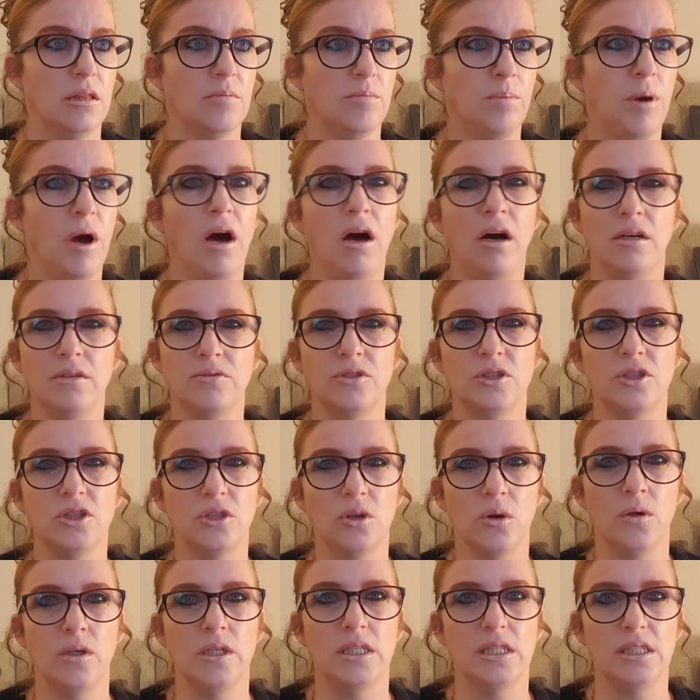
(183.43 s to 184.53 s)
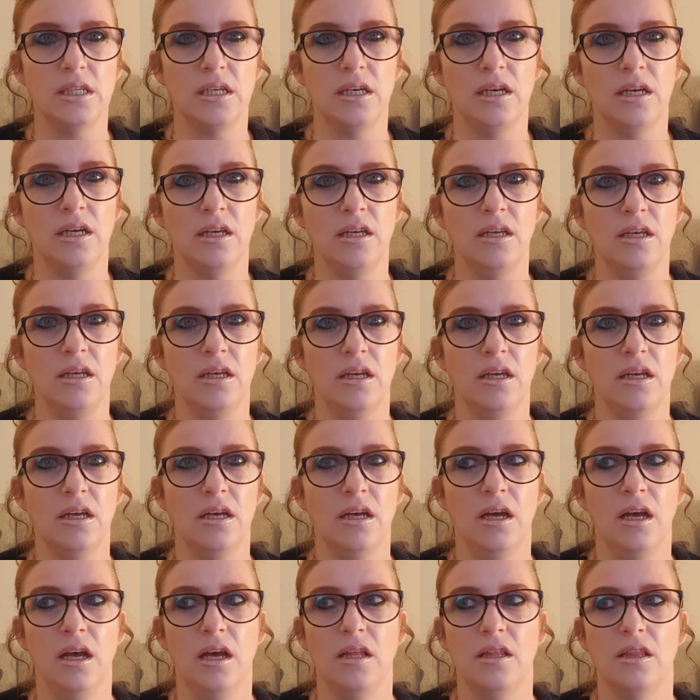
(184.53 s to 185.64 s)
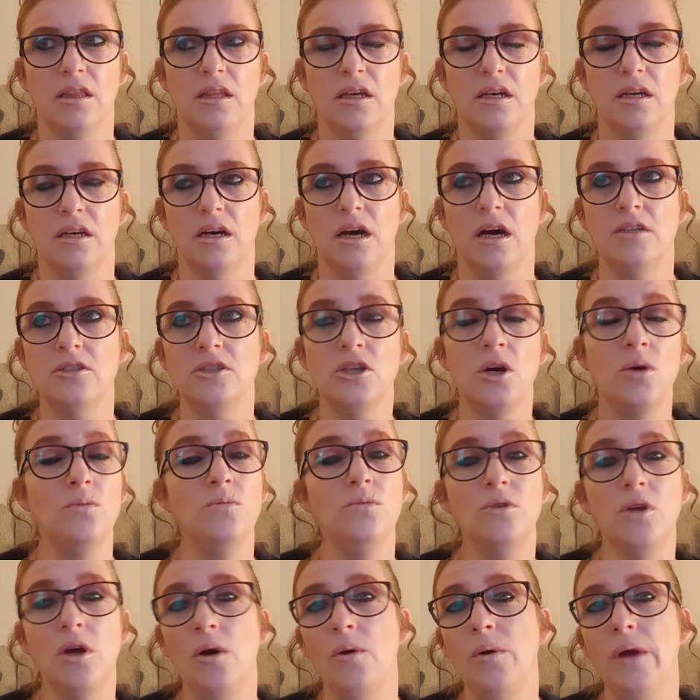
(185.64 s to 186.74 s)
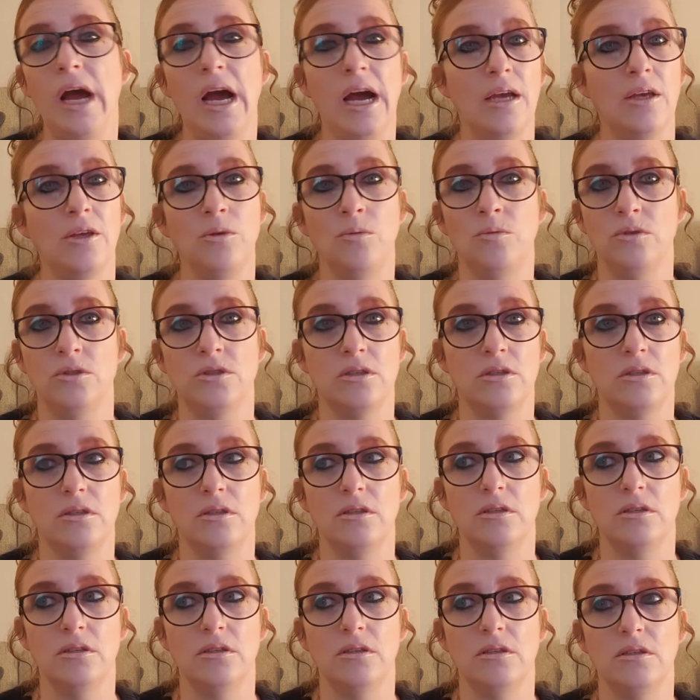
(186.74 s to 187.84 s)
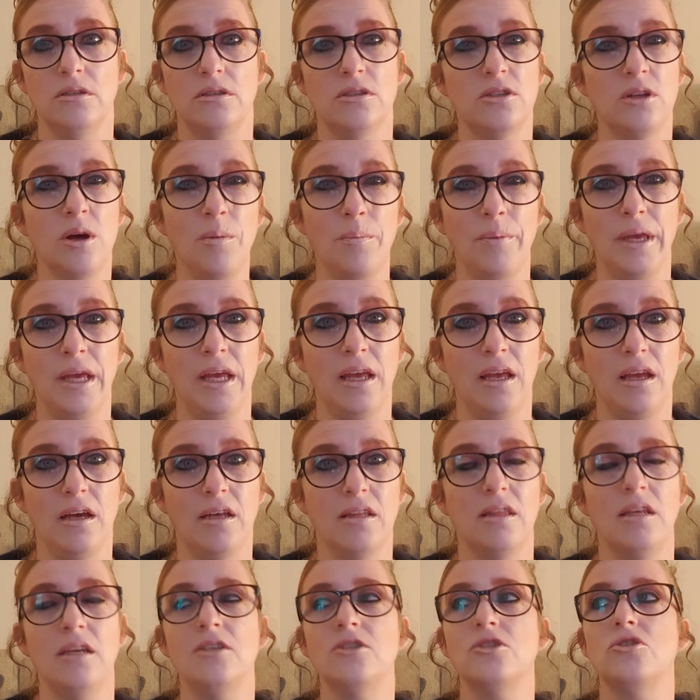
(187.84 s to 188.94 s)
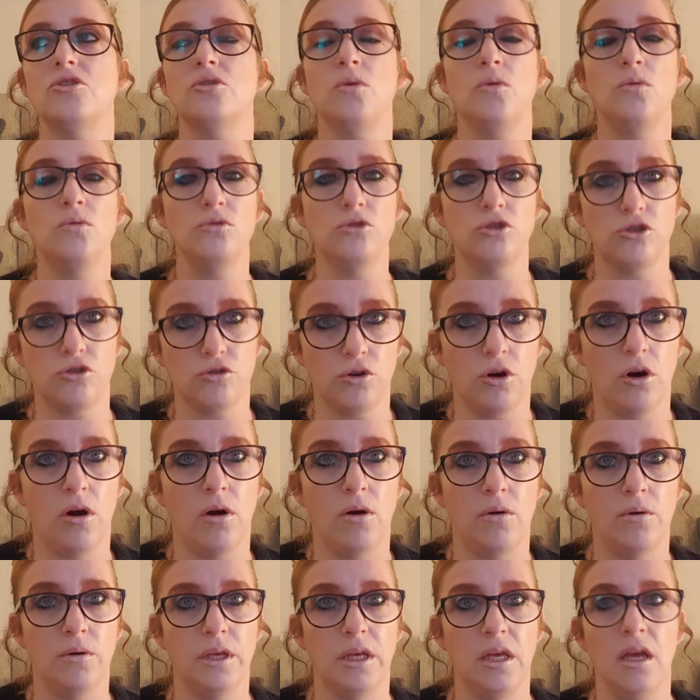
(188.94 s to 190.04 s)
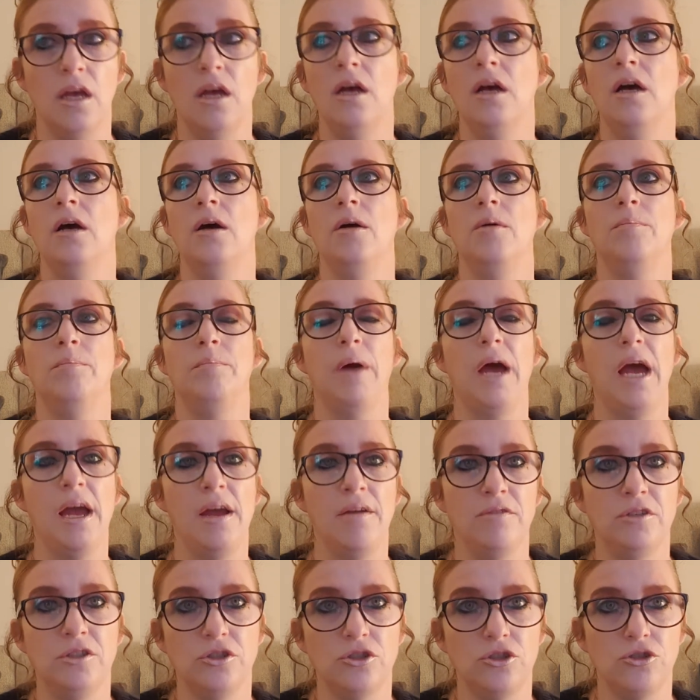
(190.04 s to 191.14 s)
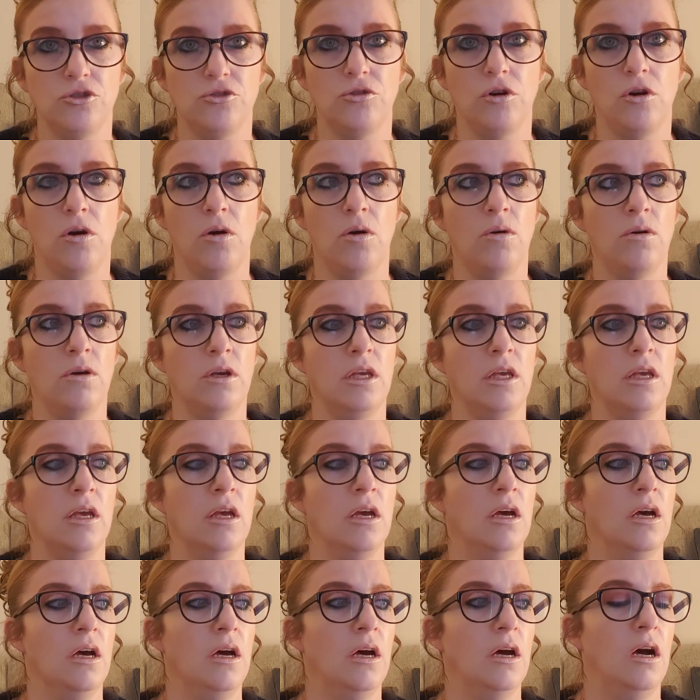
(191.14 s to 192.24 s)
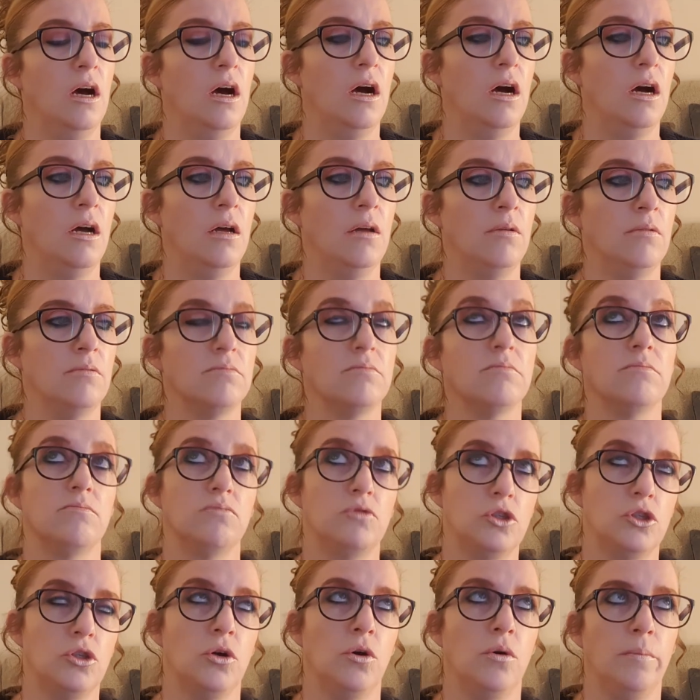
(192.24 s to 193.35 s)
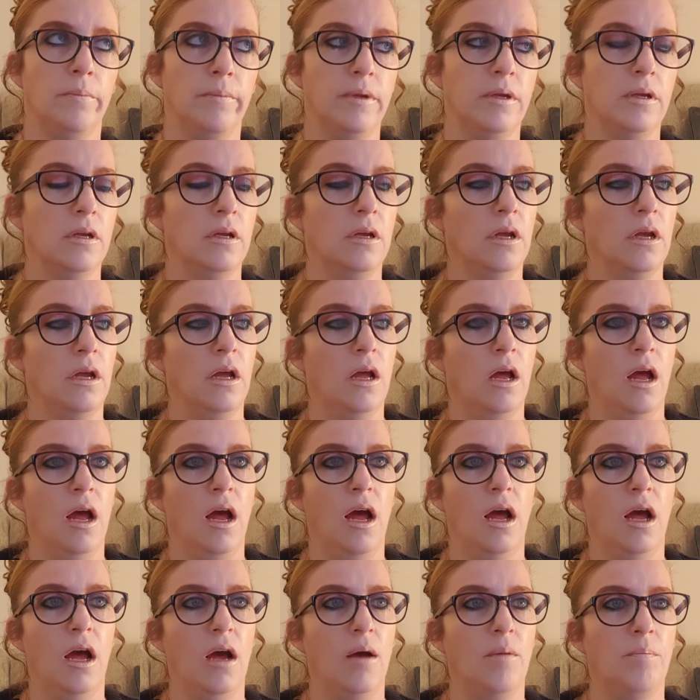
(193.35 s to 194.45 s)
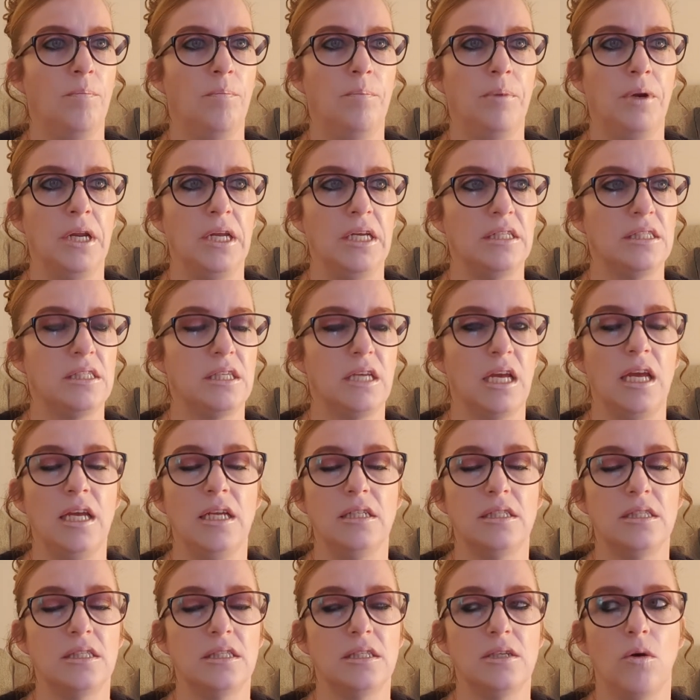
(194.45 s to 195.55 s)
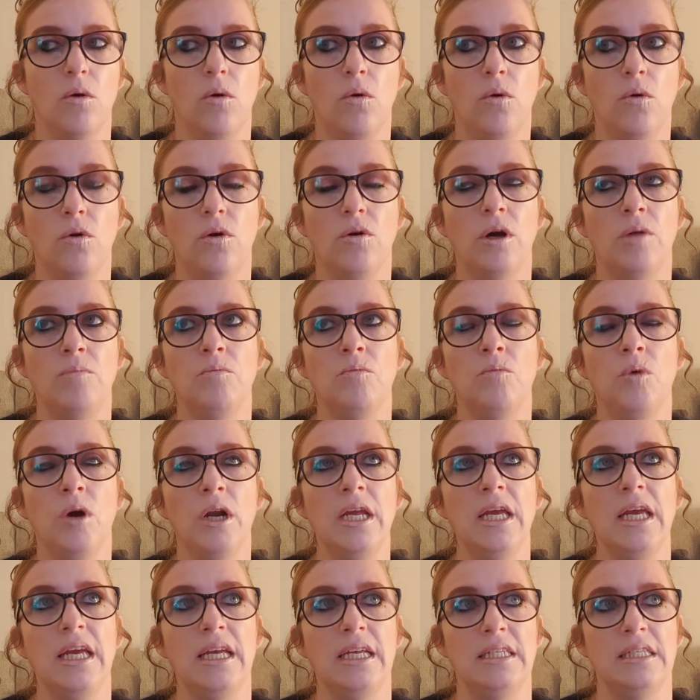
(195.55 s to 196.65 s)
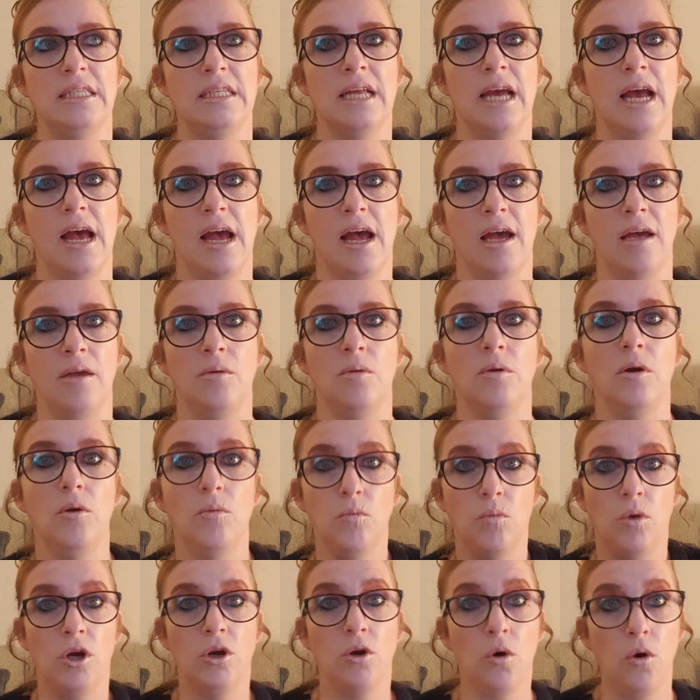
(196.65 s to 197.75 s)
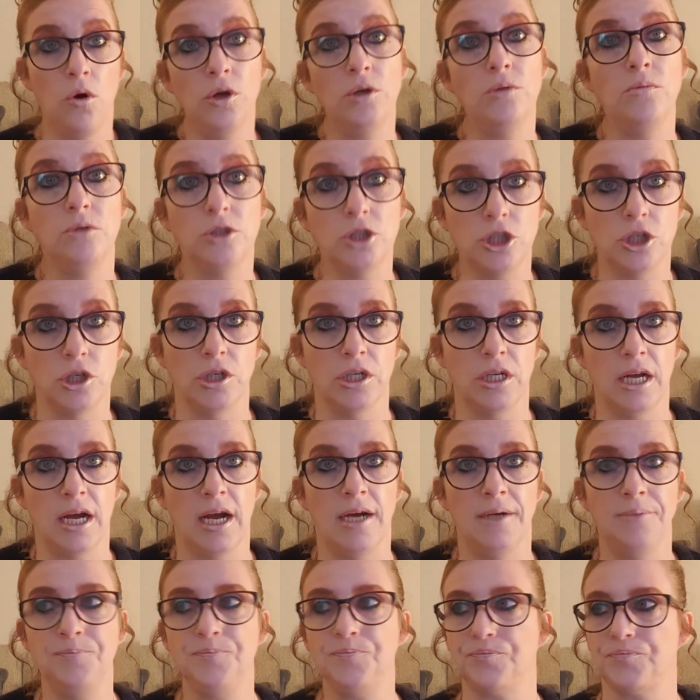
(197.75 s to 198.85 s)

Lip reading: part of society that I don't know how you would stop it. I think schools try, parents try, some. But it's or and what it is now, when I was younger,